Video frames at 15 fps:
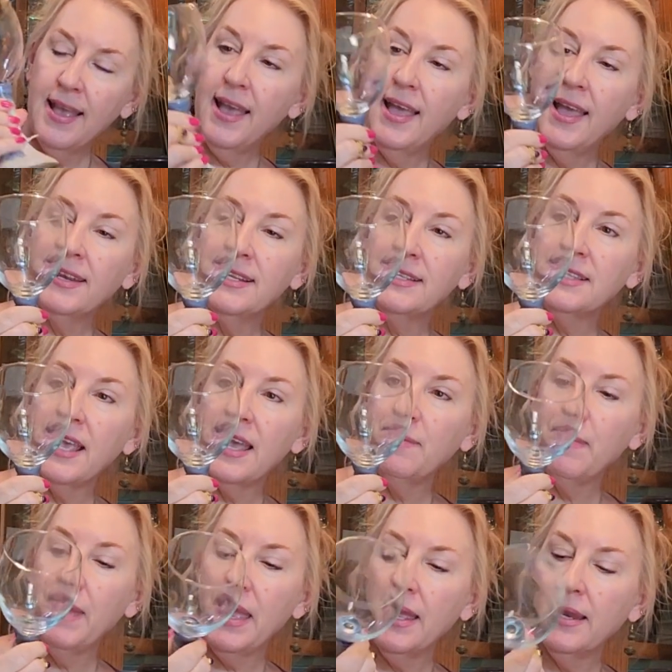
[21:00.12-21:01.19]
and it's
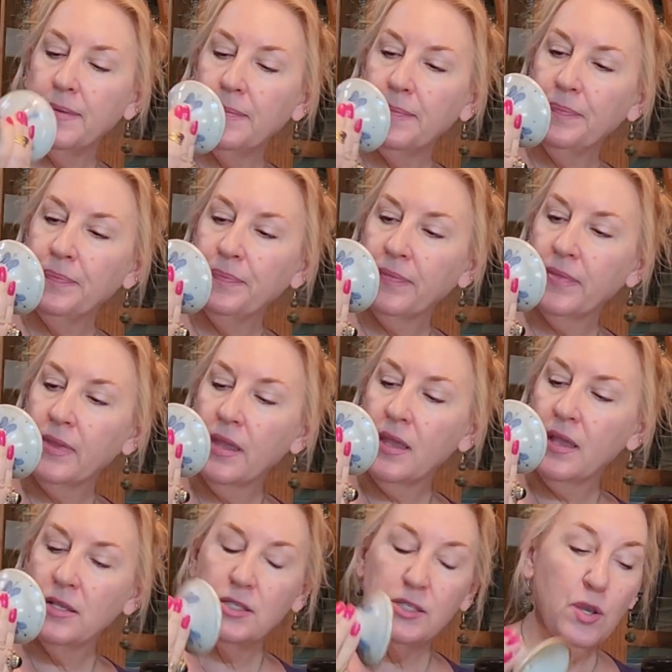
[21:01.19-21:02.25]
handmade.
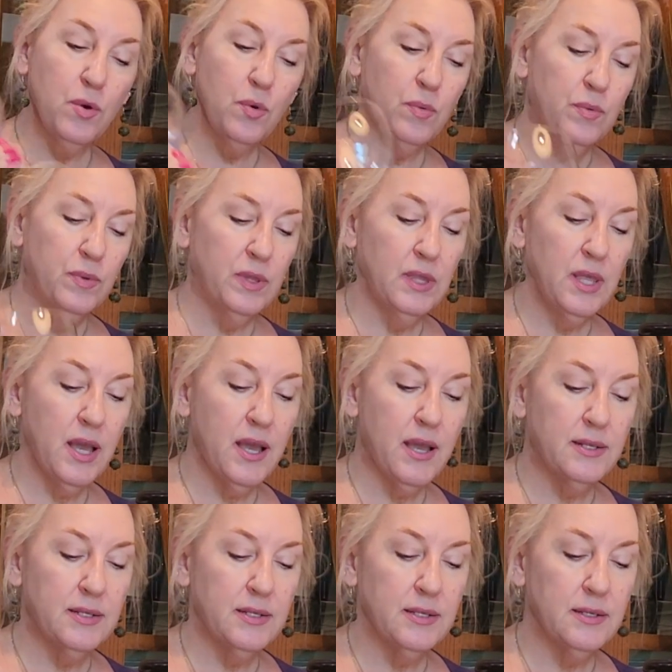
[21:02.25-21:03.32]
So
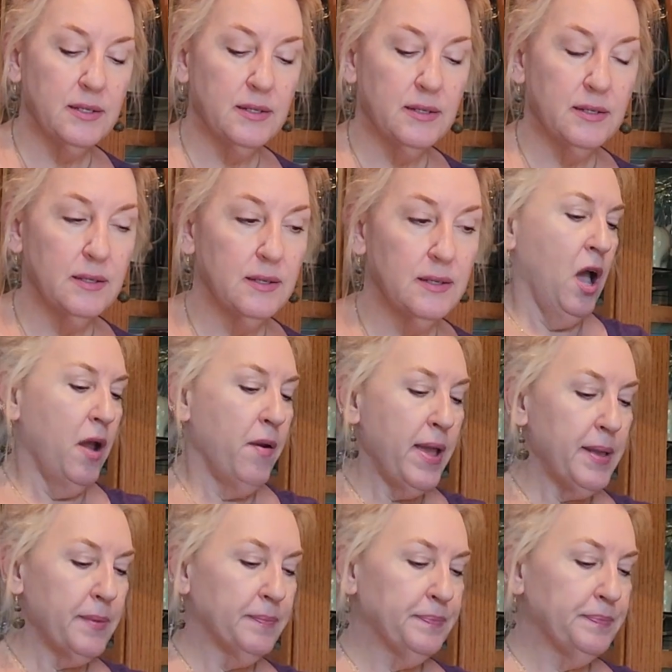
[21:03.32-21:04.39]
that, all
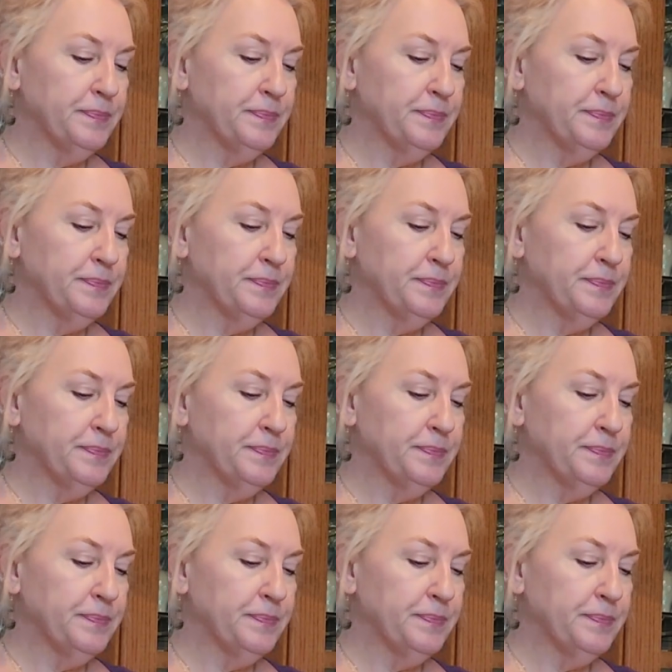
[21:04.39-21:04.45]
right,